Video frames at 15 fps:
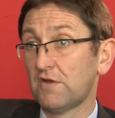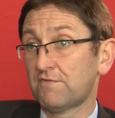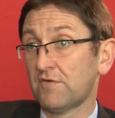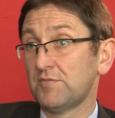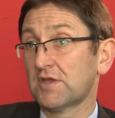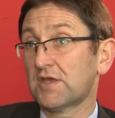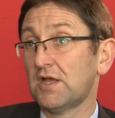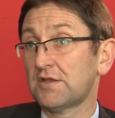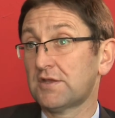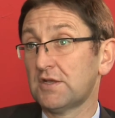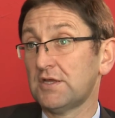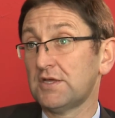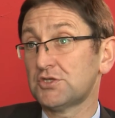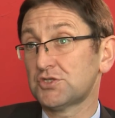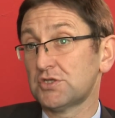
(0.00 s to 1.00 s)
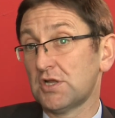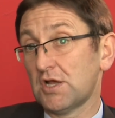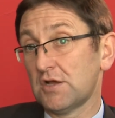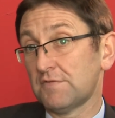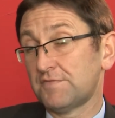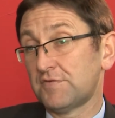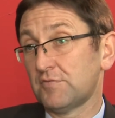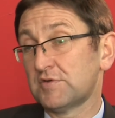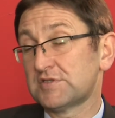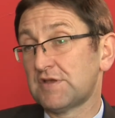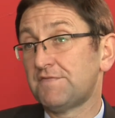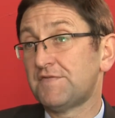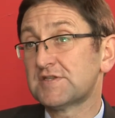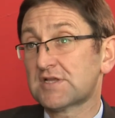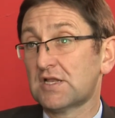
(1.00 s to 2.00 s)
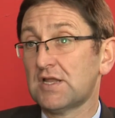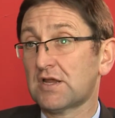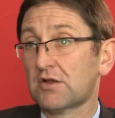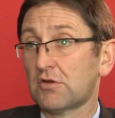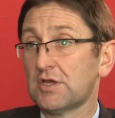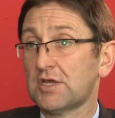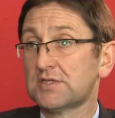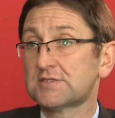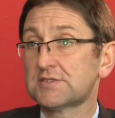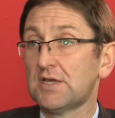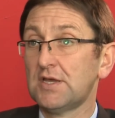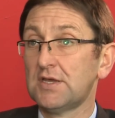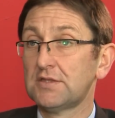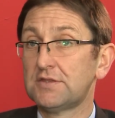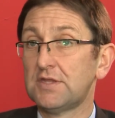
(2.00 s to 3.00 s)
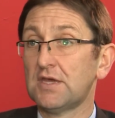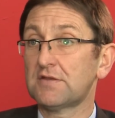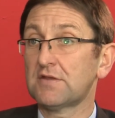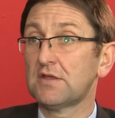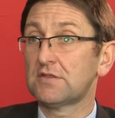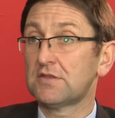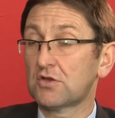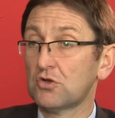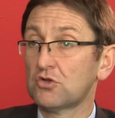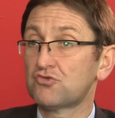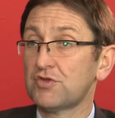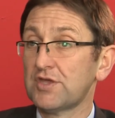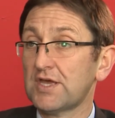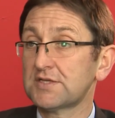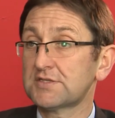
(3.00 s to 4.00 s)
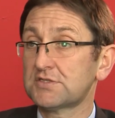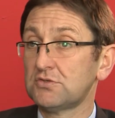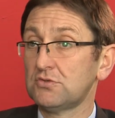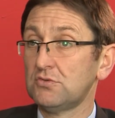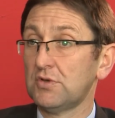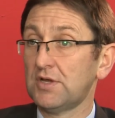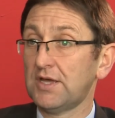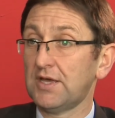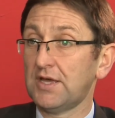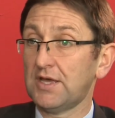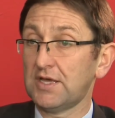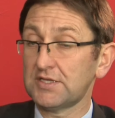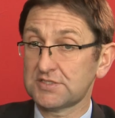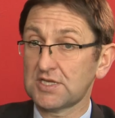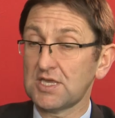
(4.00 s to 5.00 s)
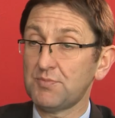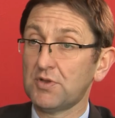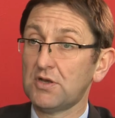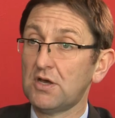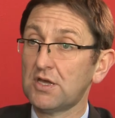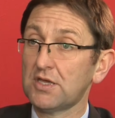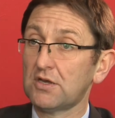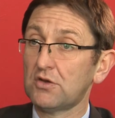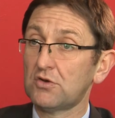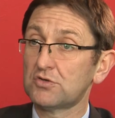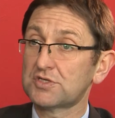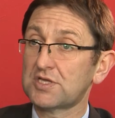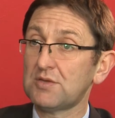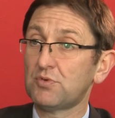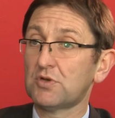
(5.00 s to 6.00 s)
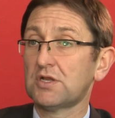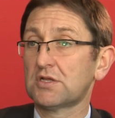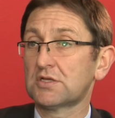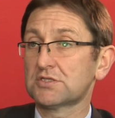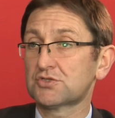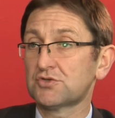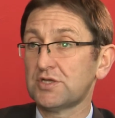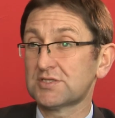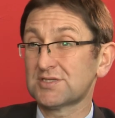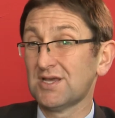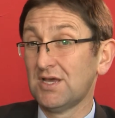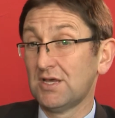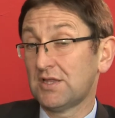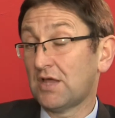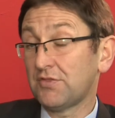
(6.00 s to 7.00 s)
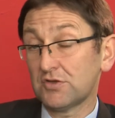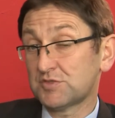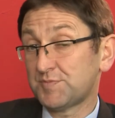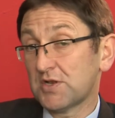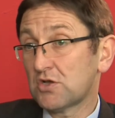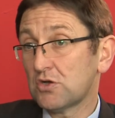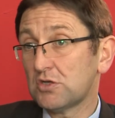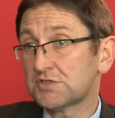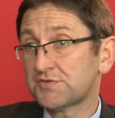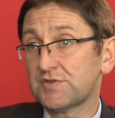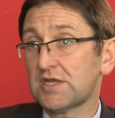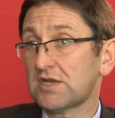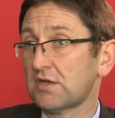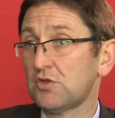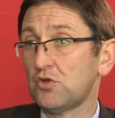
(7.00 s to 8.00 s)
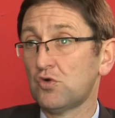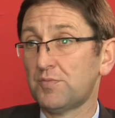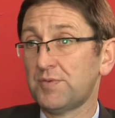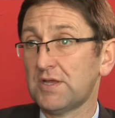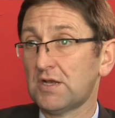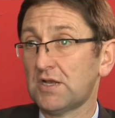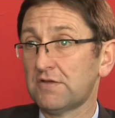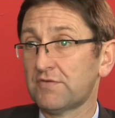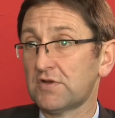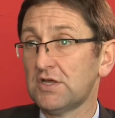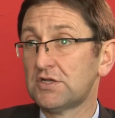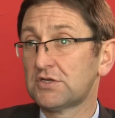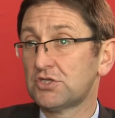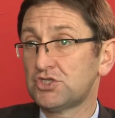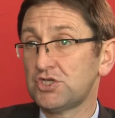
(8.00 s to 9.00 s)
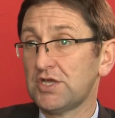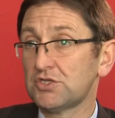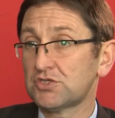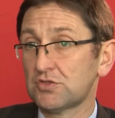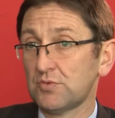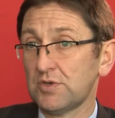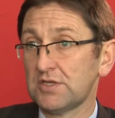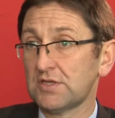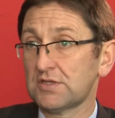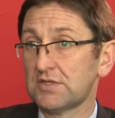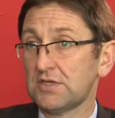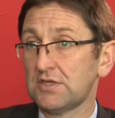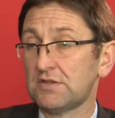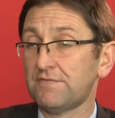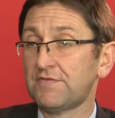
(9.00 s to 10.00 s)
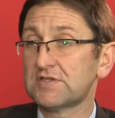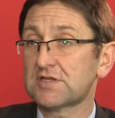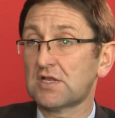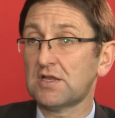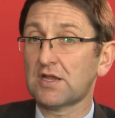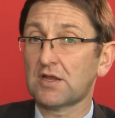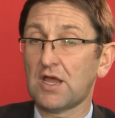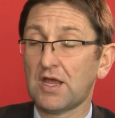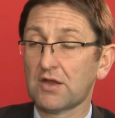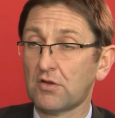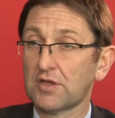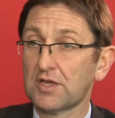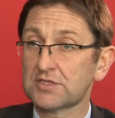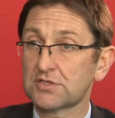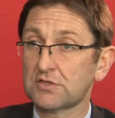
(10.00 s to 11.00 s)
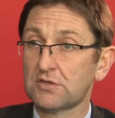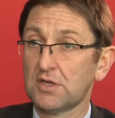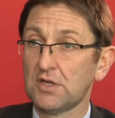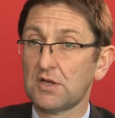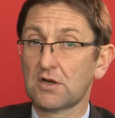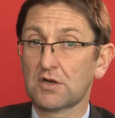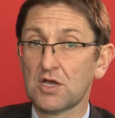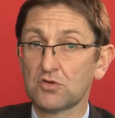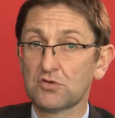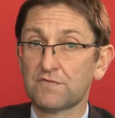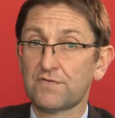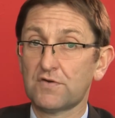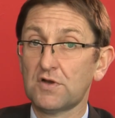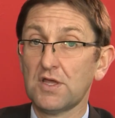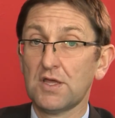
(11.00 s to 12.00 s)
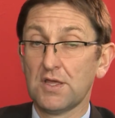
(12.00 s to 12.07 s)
from the calculation of the, say, fiscal aggregates that the country has to keep an eye on in order to keep it in constraints. And there's been calls for that at a European level to change the way that the fiscal aggregates are accounted for,